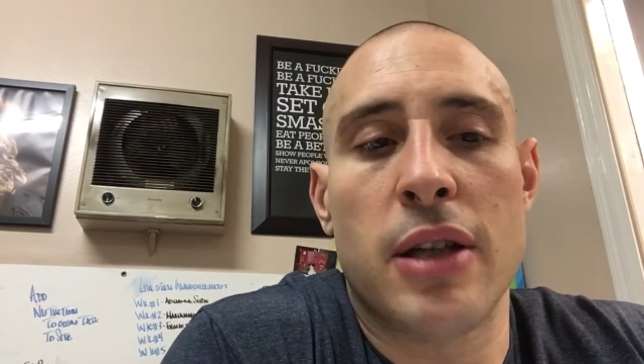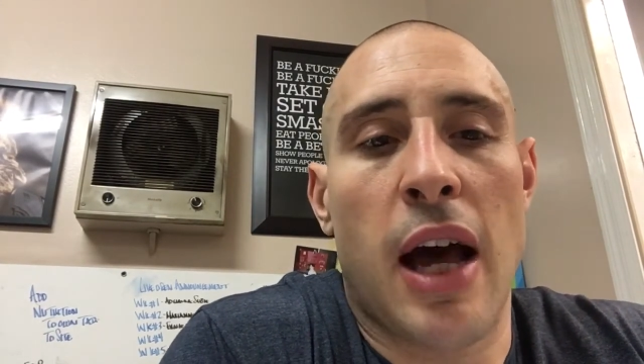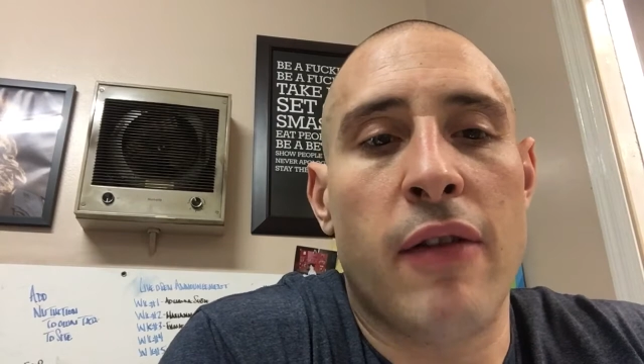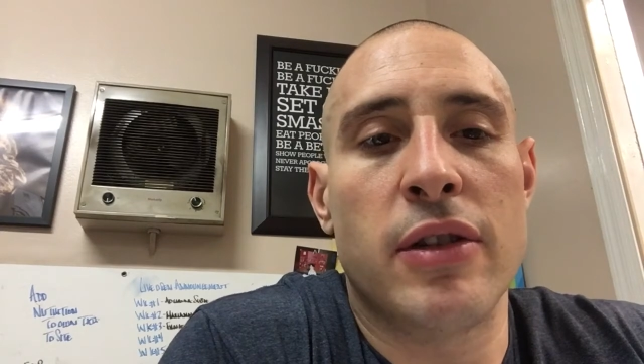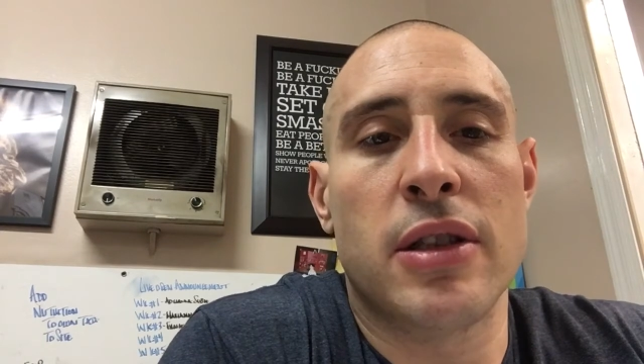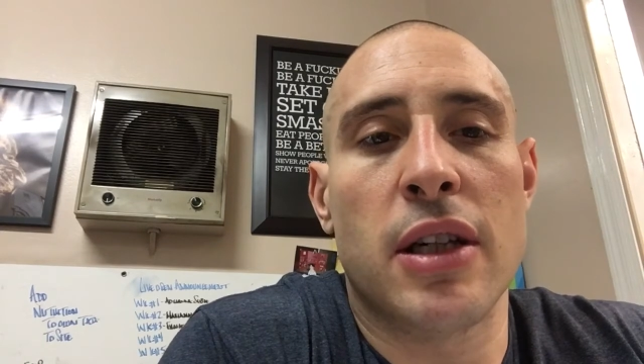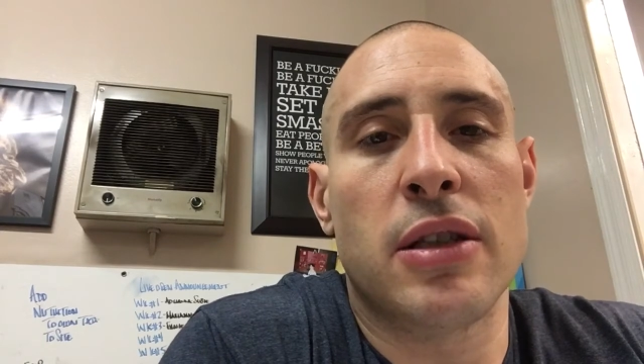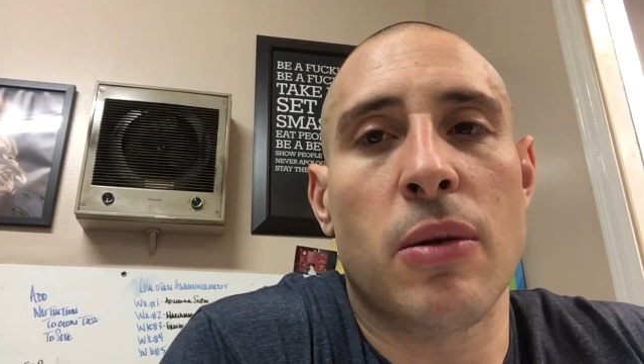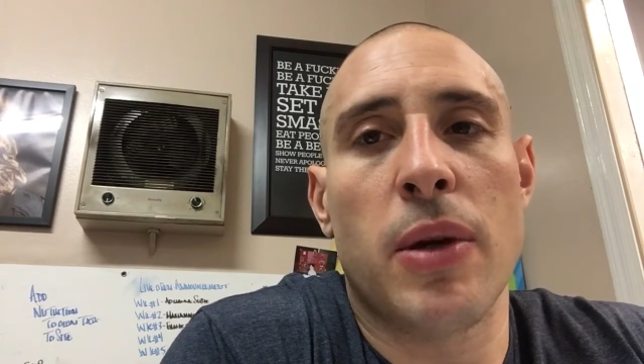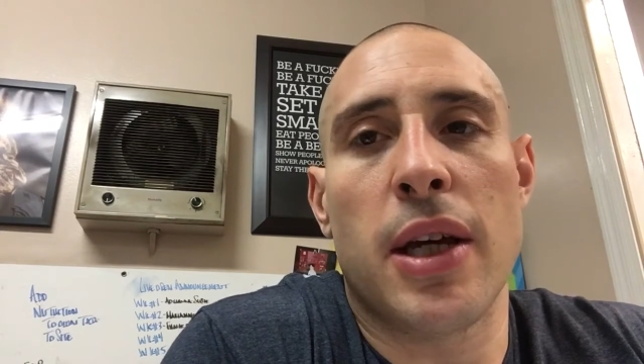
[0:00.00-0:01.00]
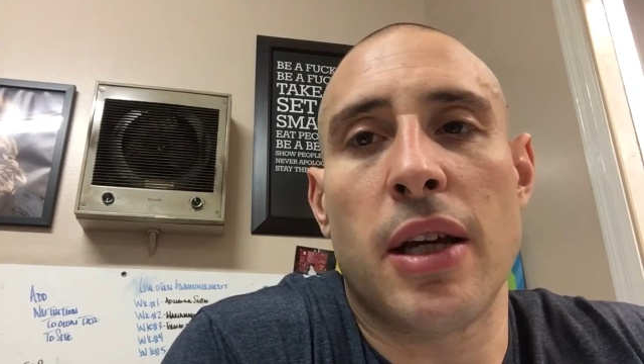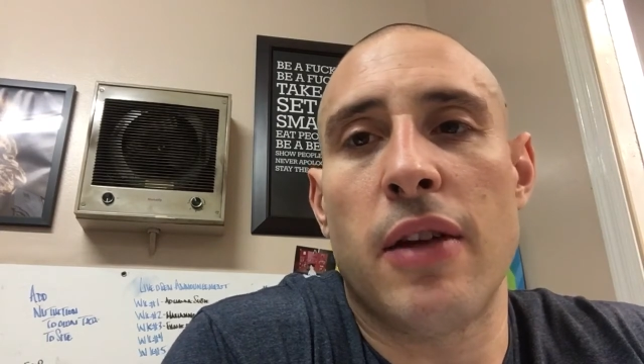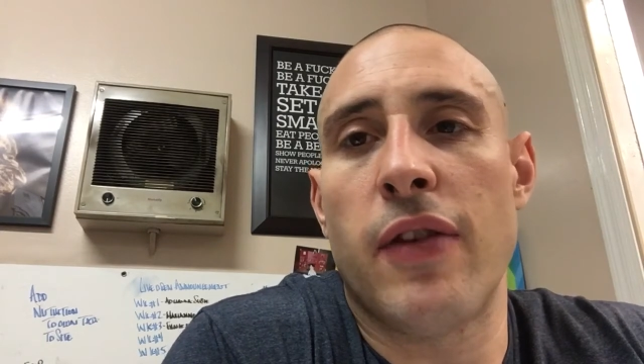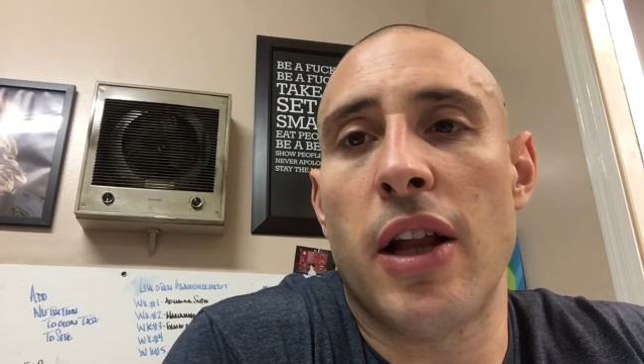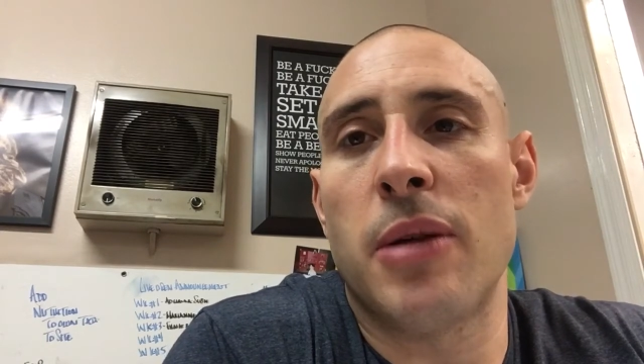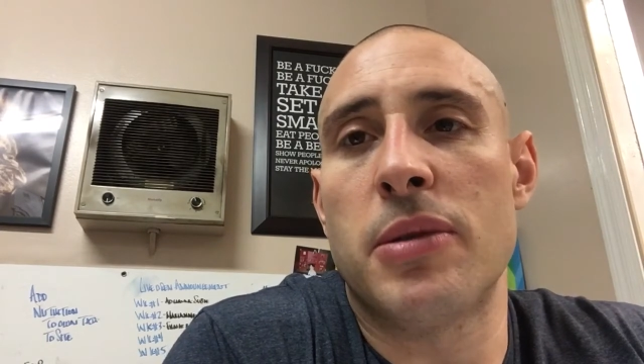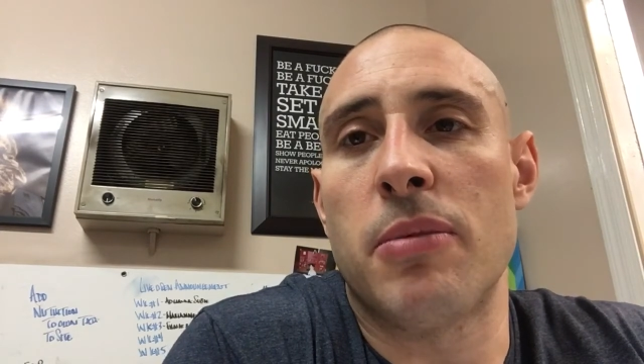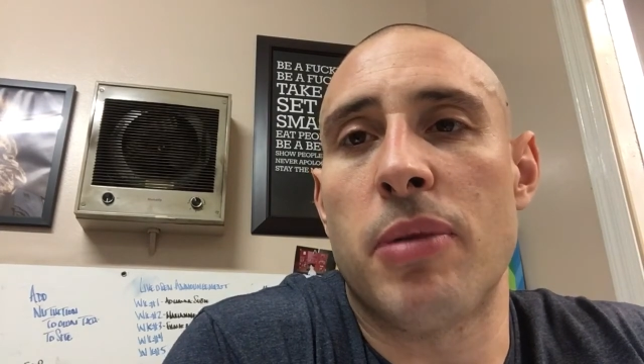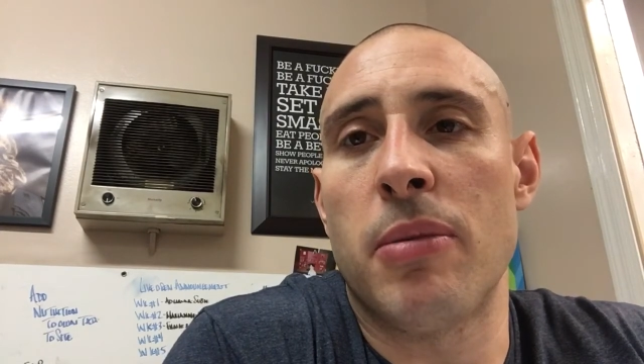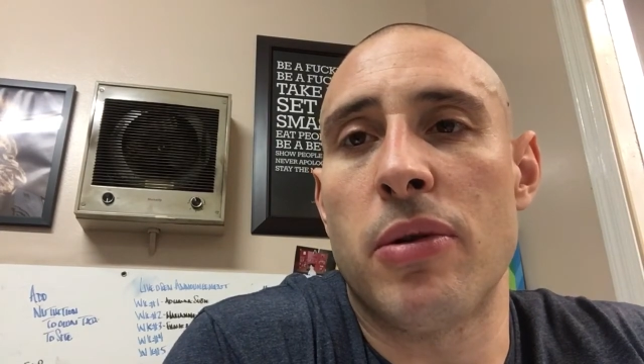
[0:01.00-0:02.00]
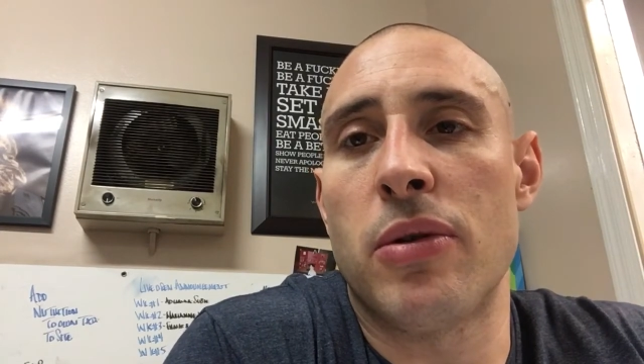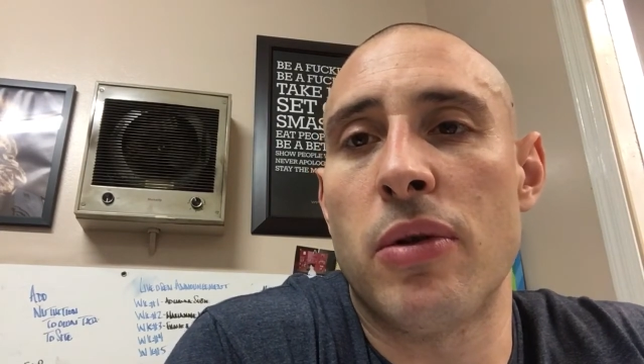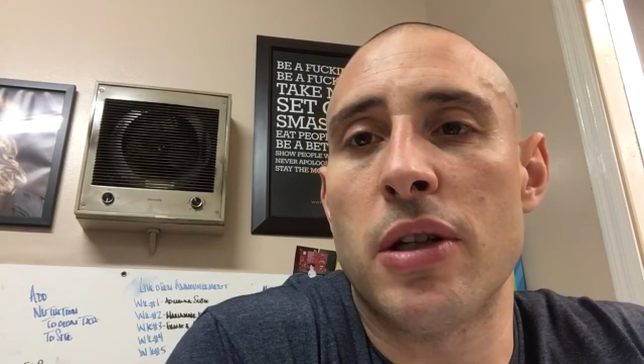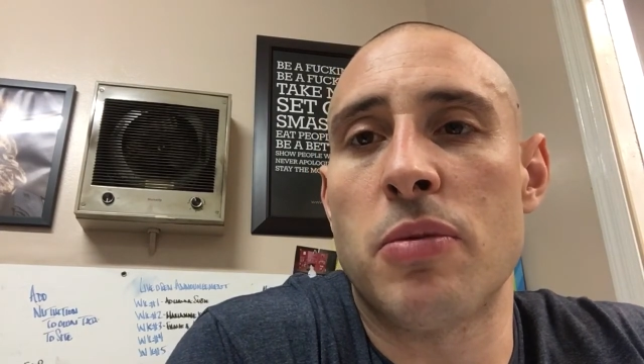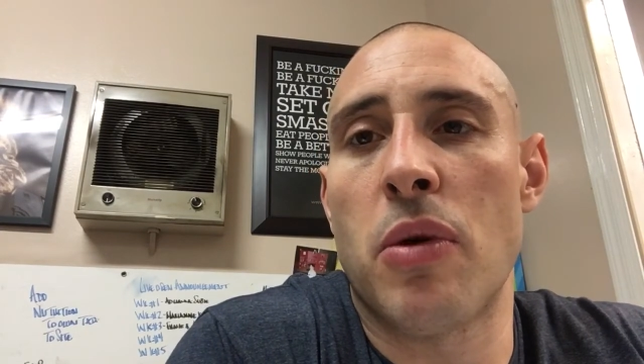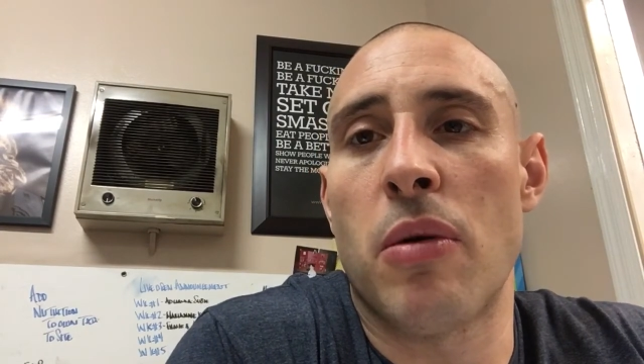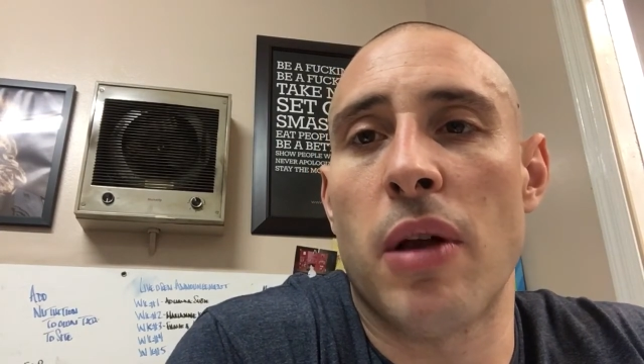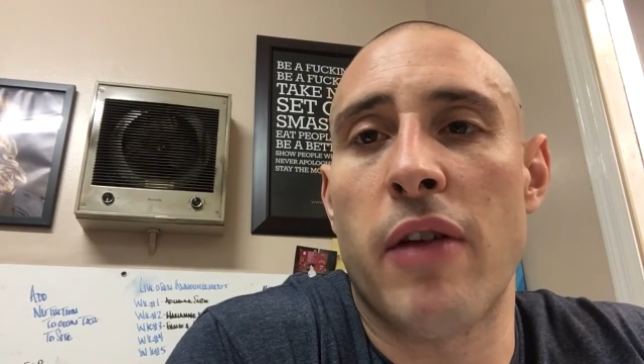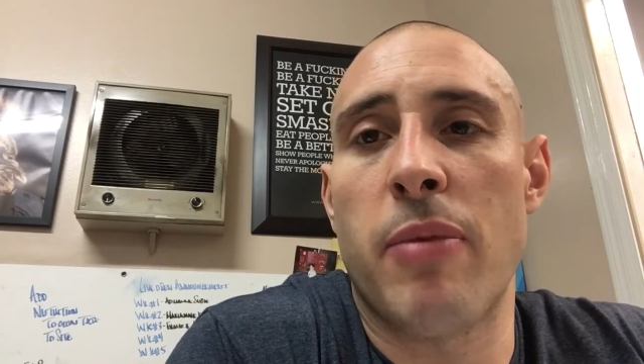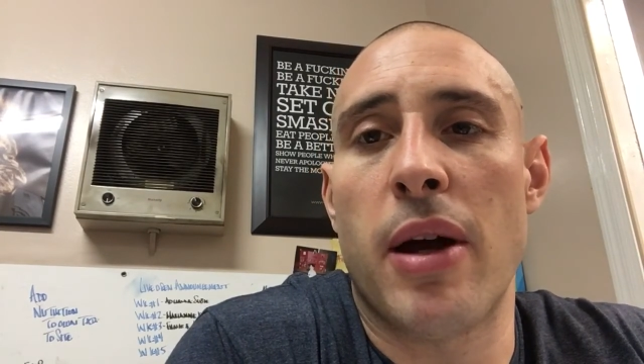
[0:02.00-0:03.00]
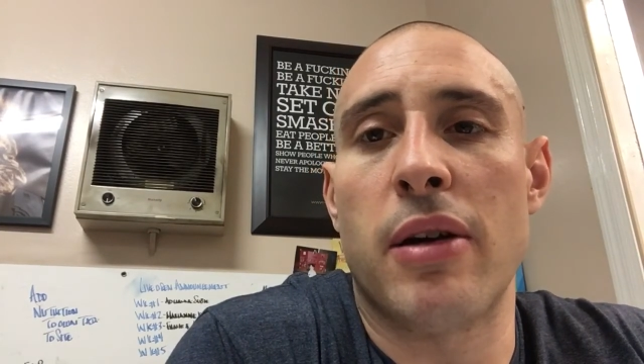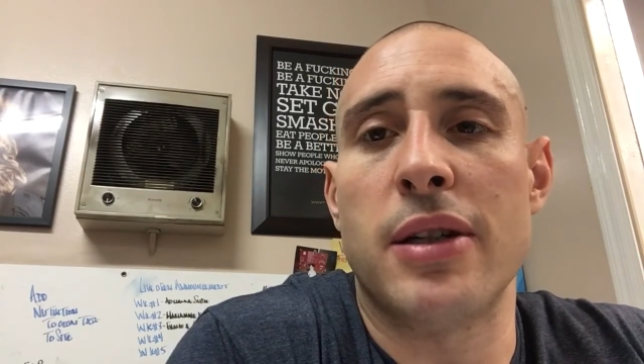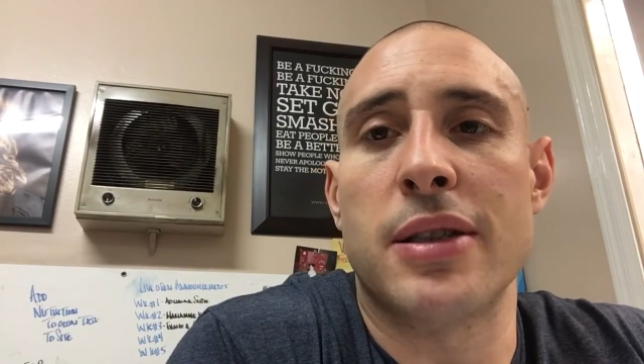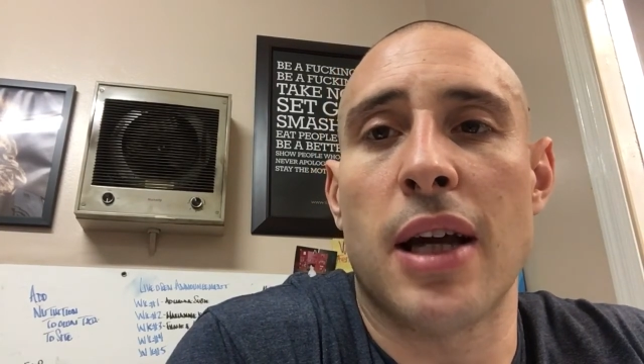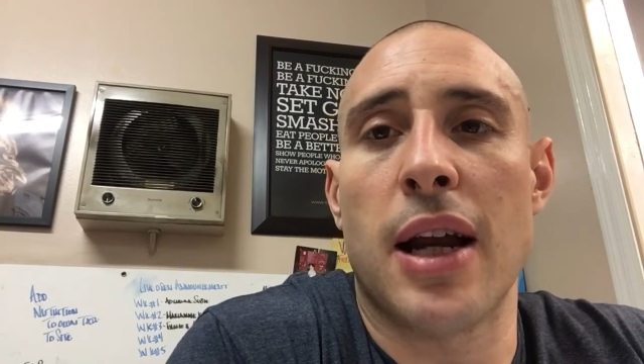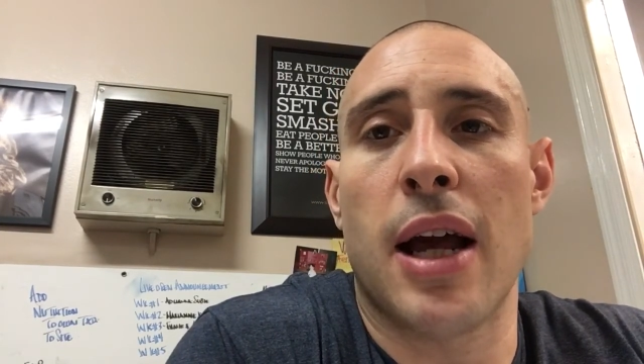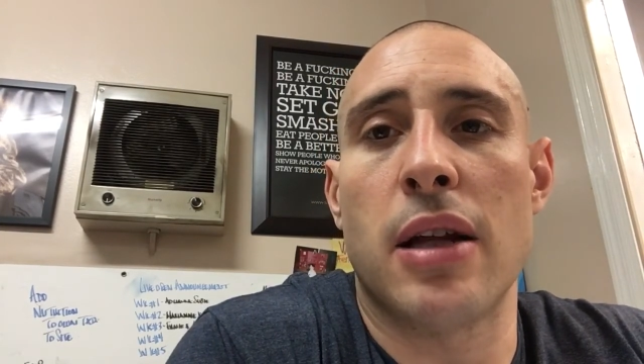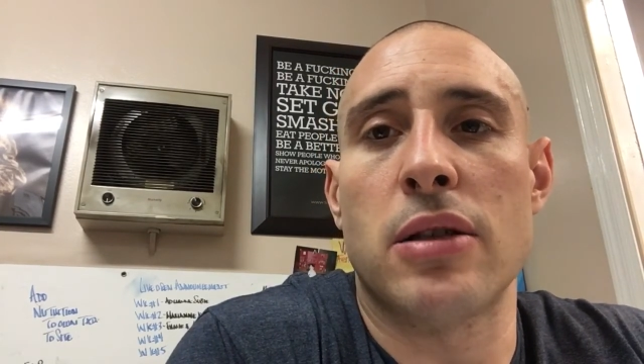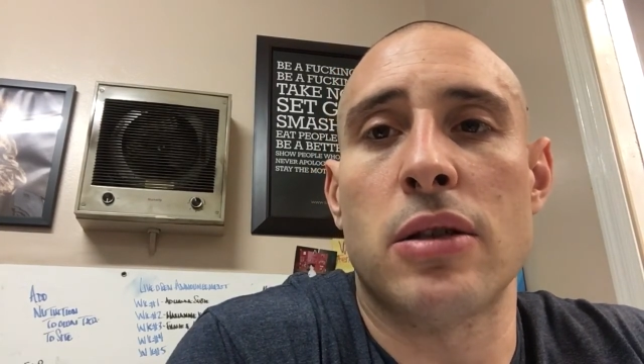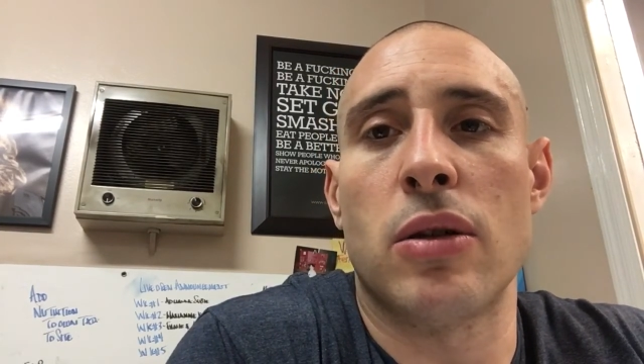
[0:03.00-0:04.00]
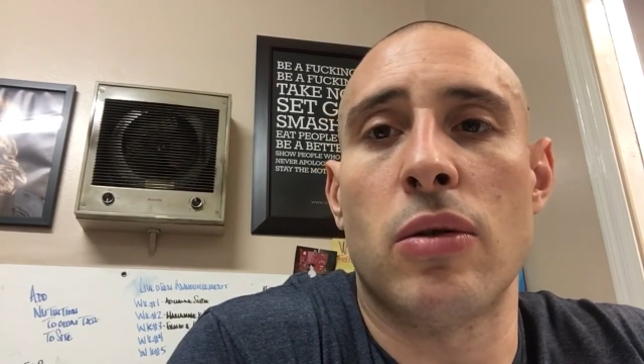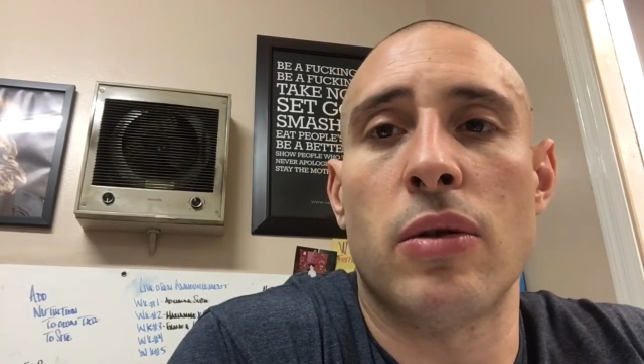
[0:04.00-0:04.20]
Obviously, as the weekend develops and people do this more, we'll have better insight on it. So